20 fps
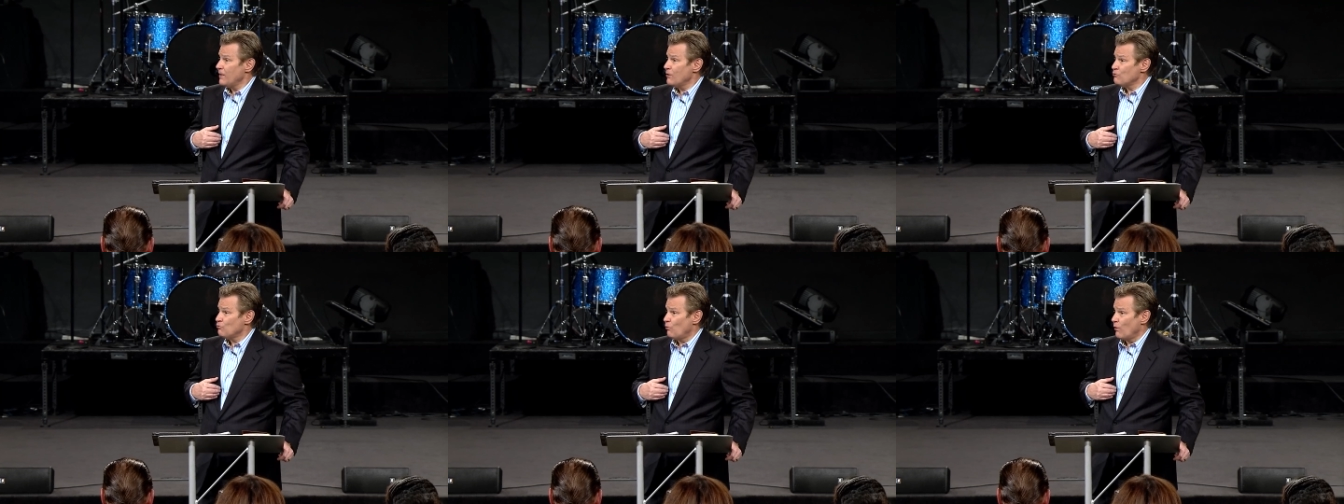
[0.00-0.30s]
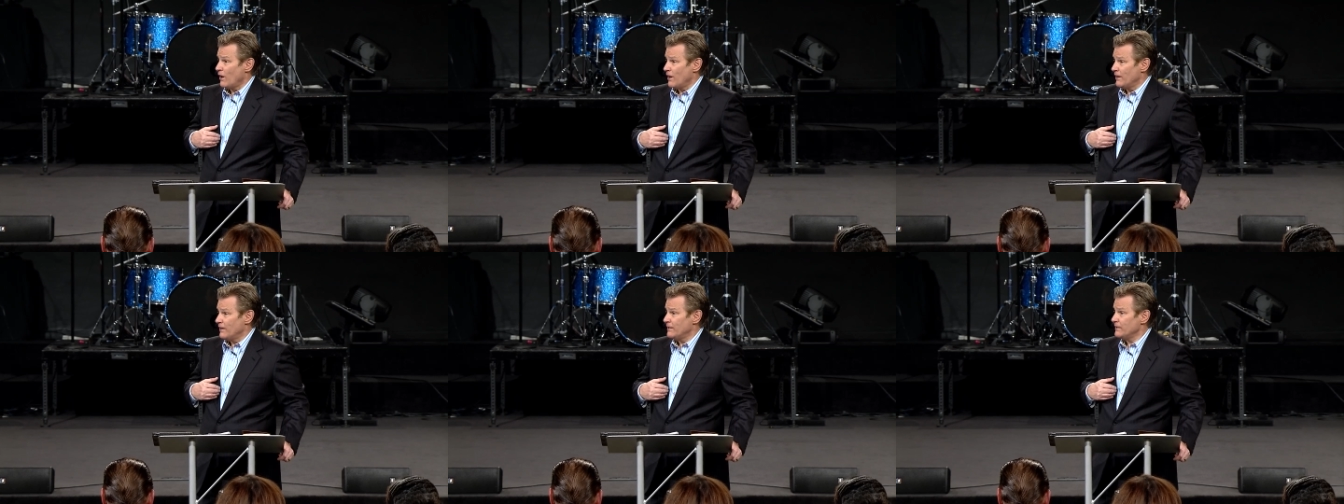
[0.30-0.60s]

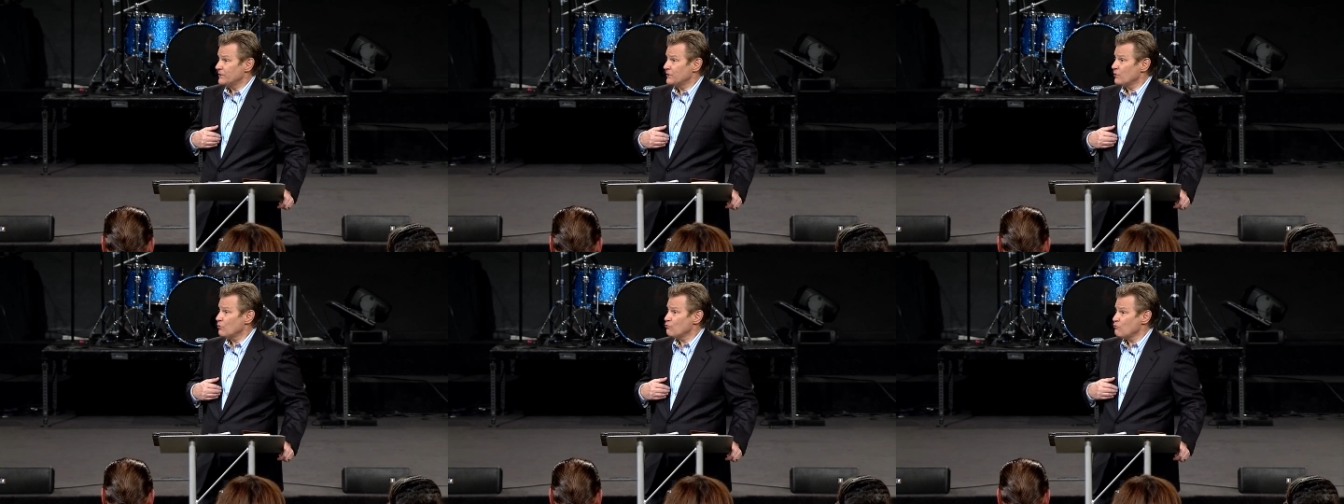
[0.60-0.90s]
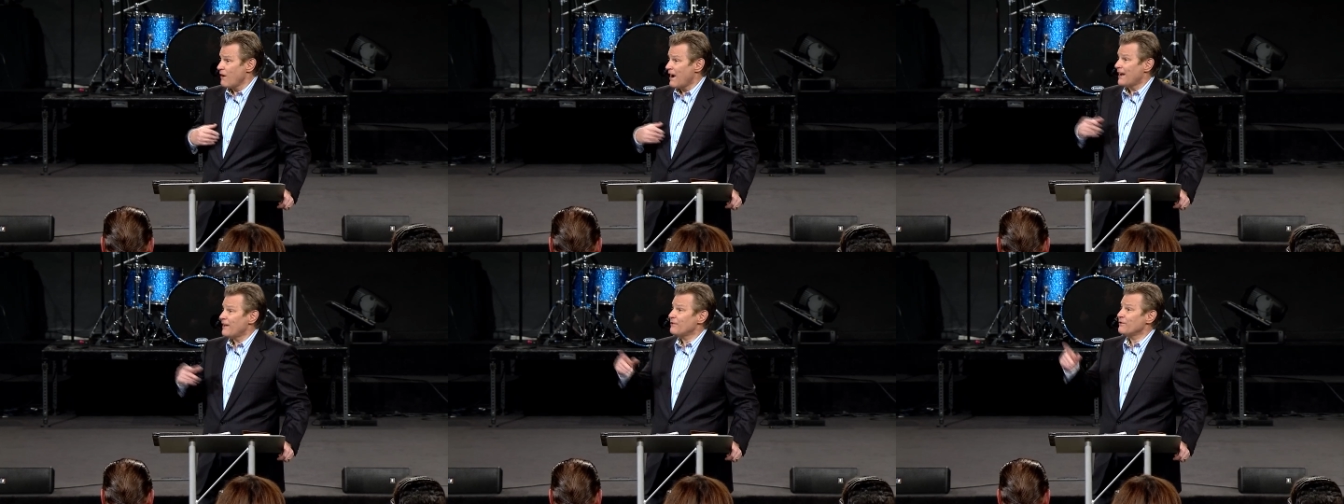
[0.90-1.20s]
was
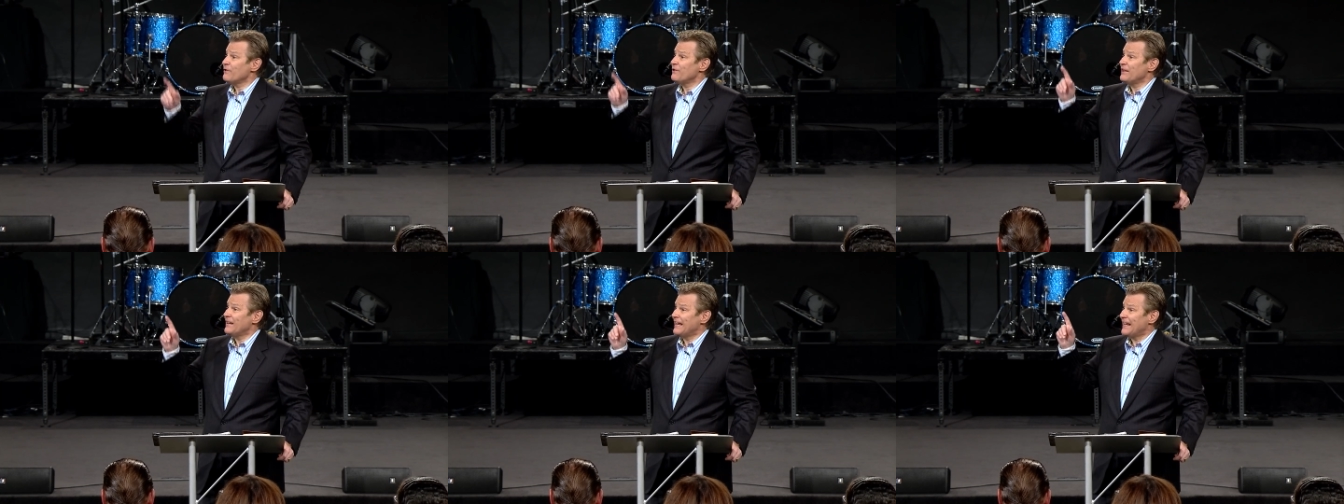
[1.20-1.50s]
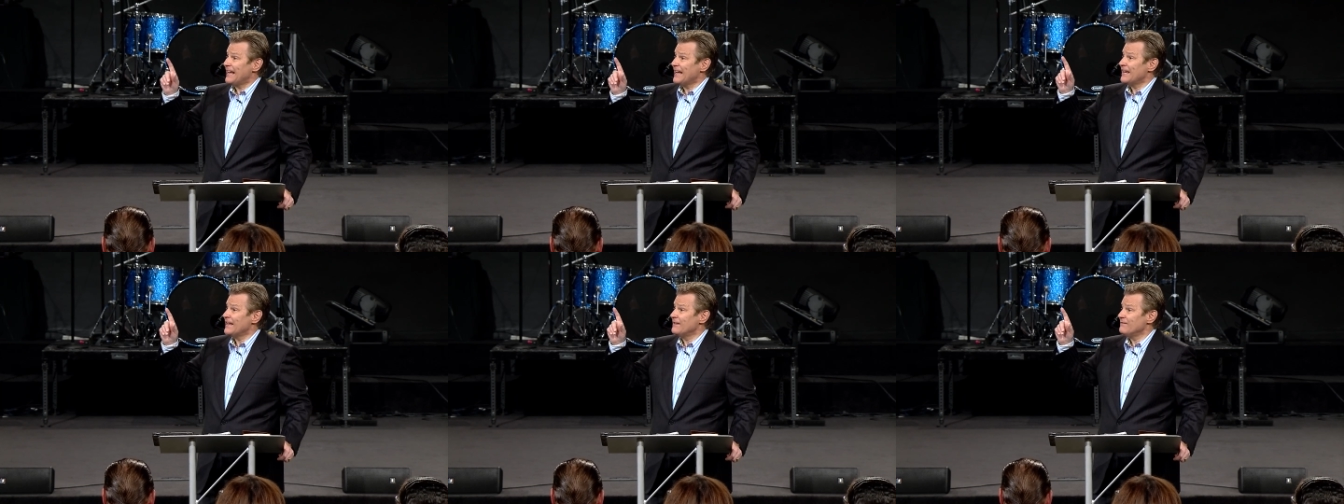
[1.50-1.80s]
rather
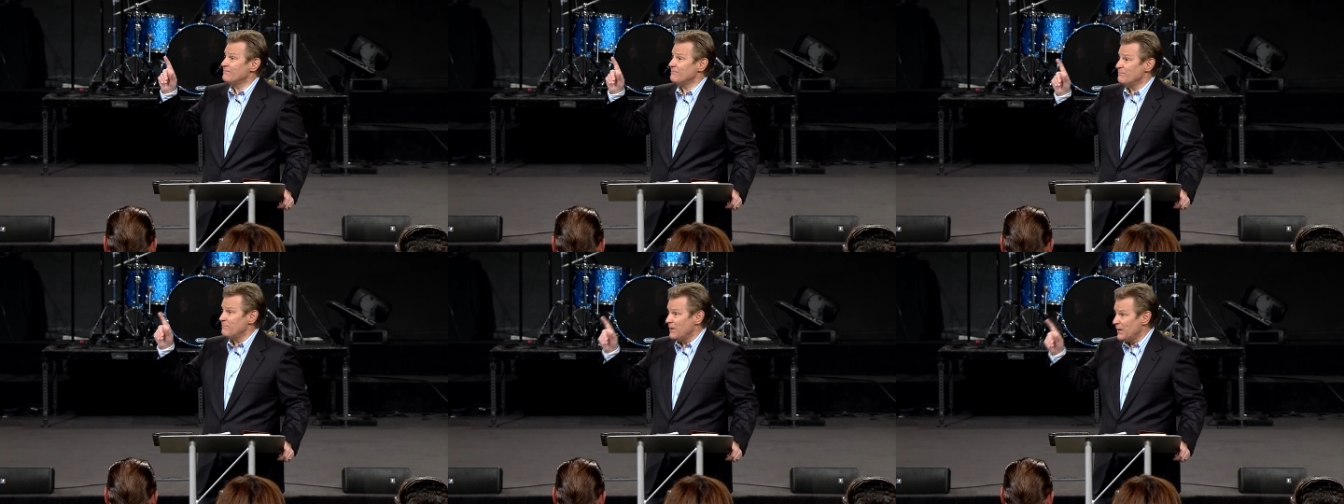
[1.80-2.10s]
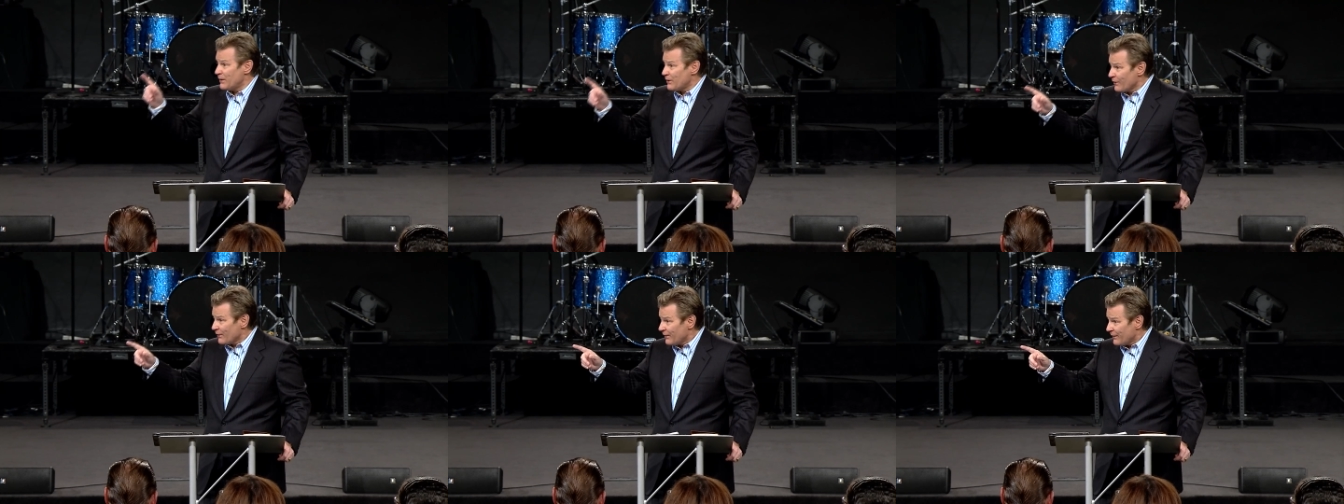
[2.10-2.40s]
than get
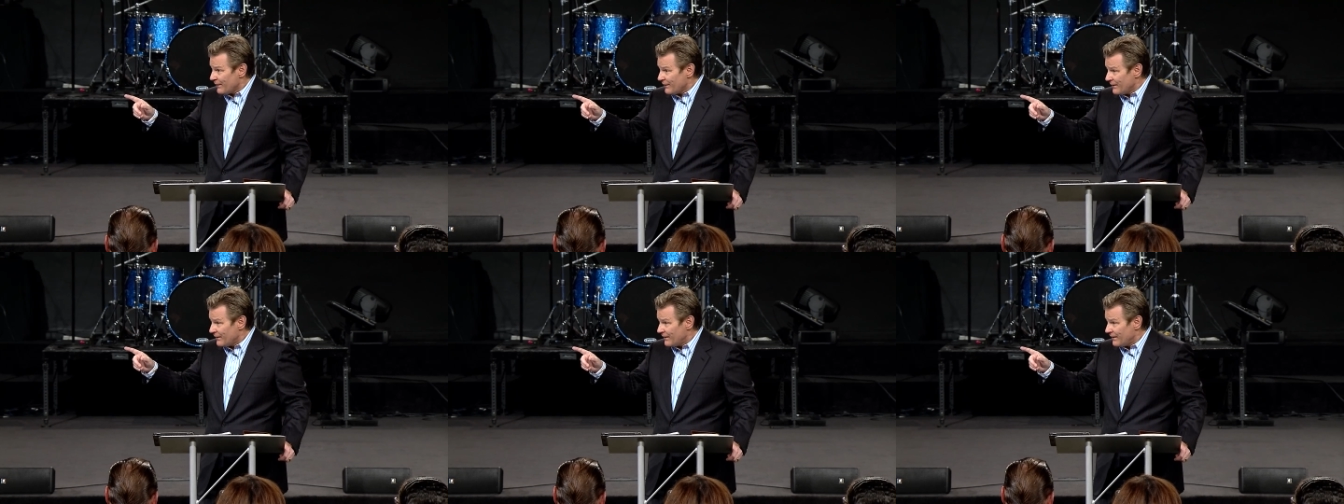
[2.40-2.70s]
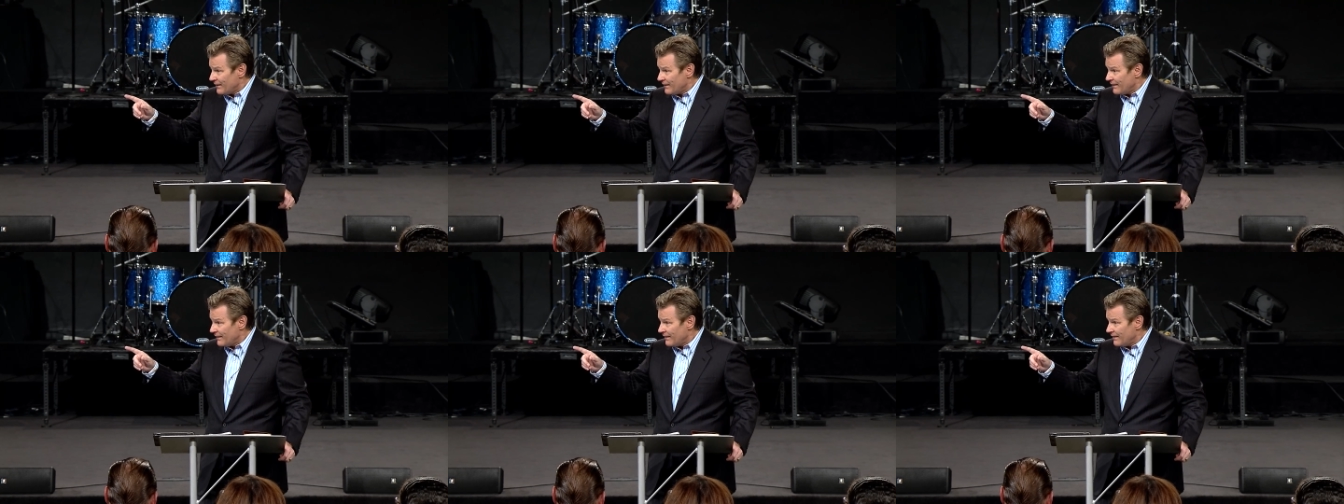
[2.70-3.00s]
bitter,